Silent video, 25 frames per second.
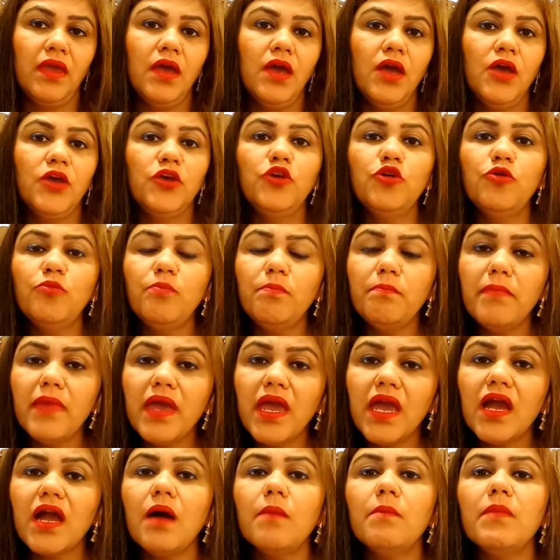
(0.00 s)
You
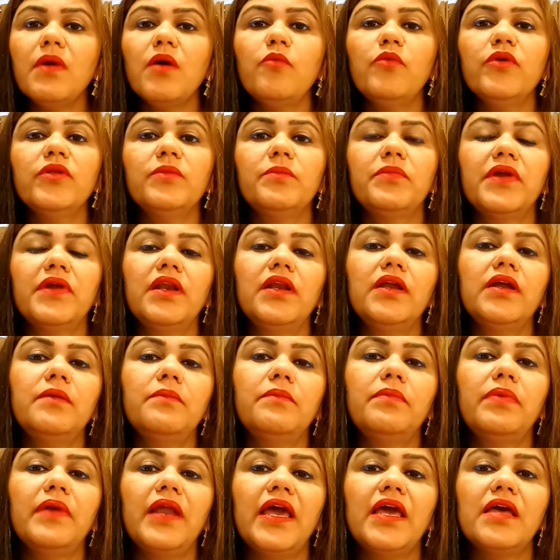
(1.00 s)
may come up with
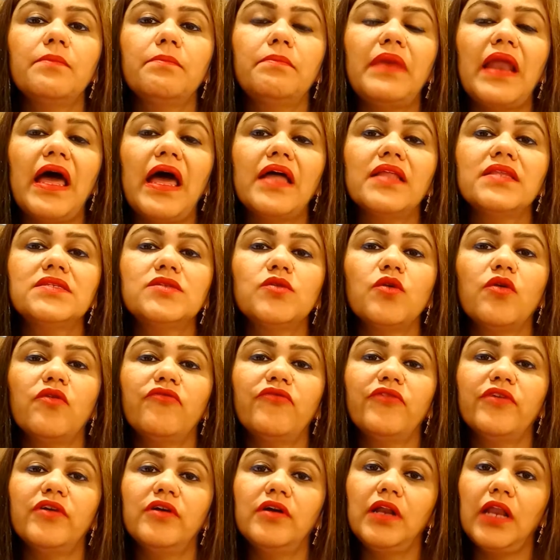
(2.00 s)
brilliant plan, plans
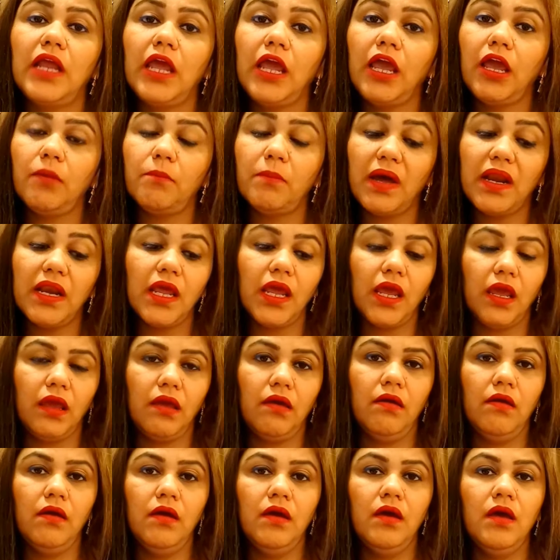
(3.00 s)
of earning
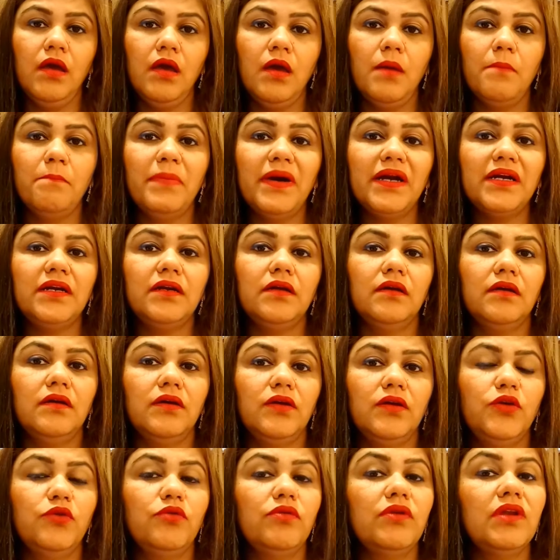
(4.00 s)
money, but
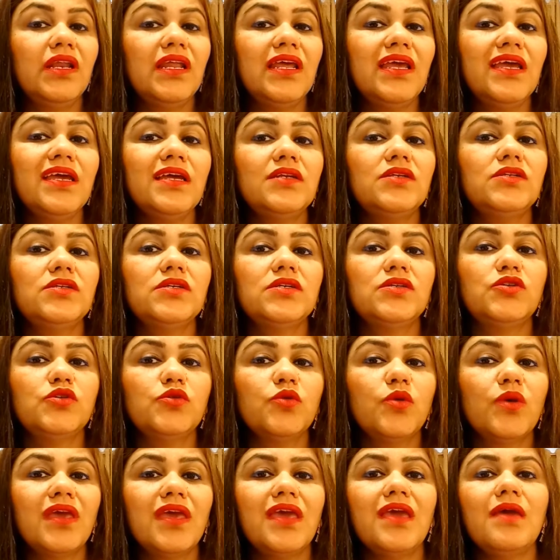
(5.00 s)
you need
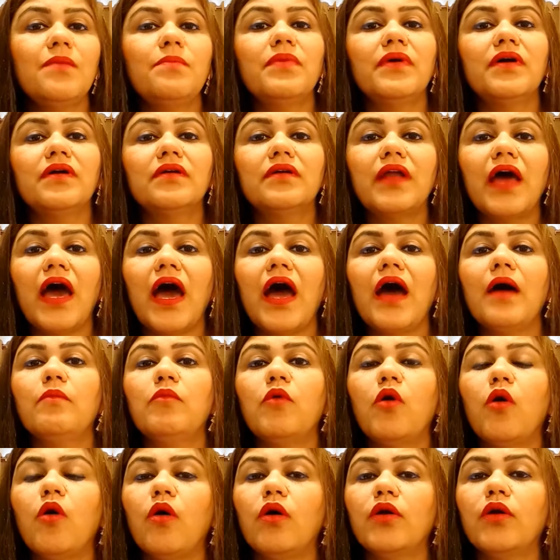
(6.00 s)
to keep a
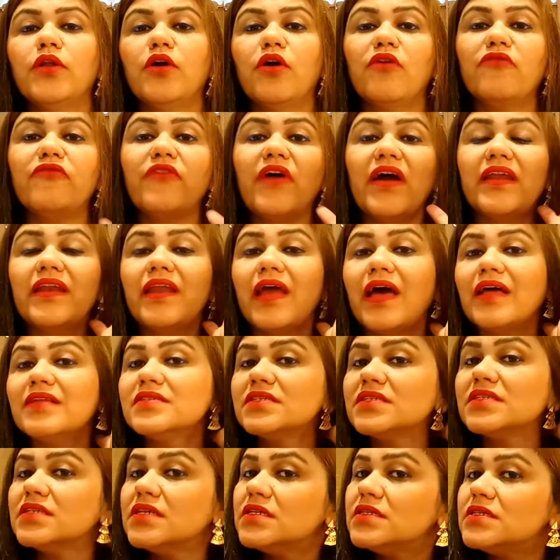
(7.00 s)
tab on your
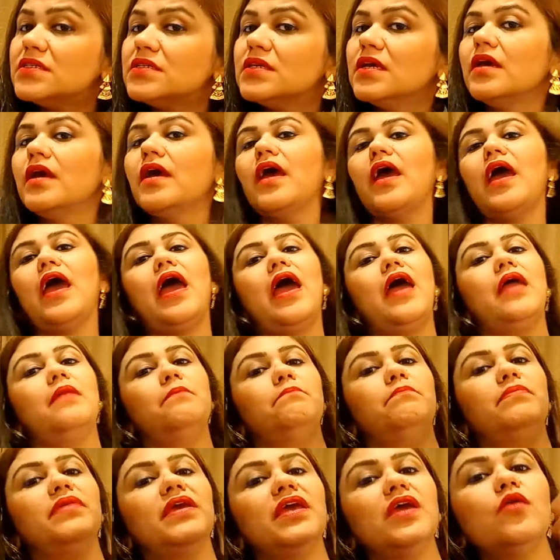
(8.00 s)
finances
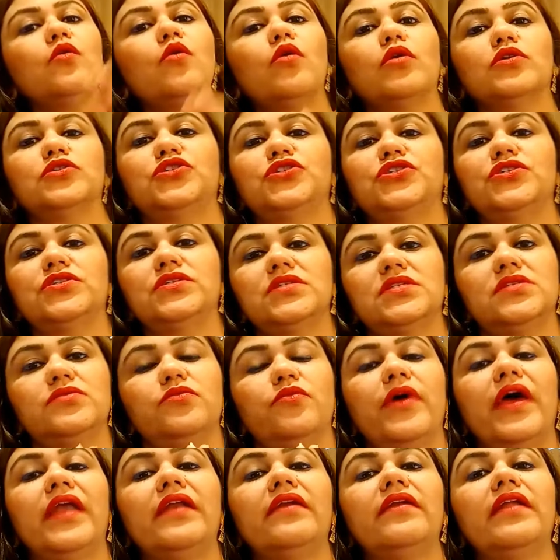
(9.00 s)
and be cautious
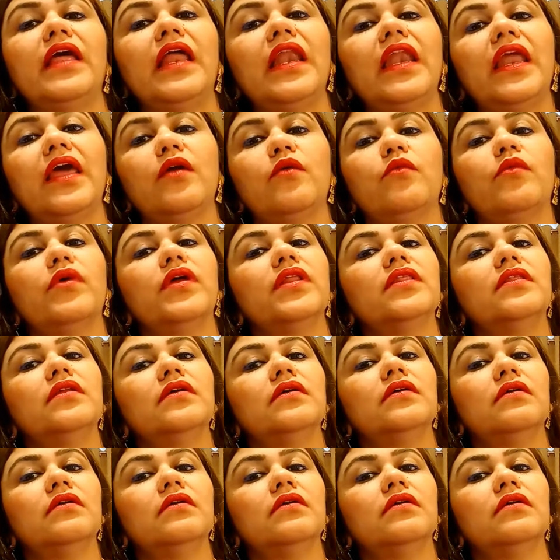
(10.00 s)
when dealing with